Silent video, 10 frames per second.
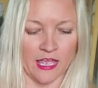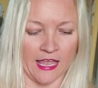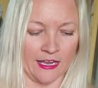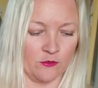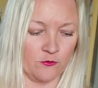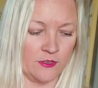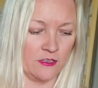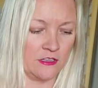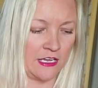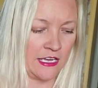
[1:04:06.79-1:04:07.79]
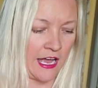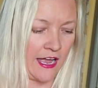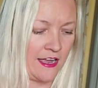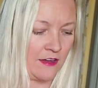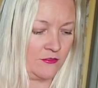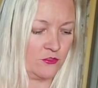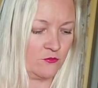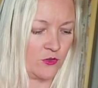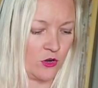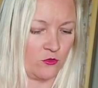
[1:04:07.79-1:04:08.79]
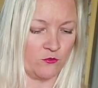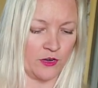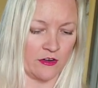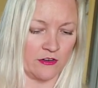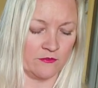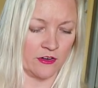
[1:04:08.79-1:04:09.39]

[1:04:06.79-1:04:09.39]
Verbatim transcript: and I feel like I have to go very,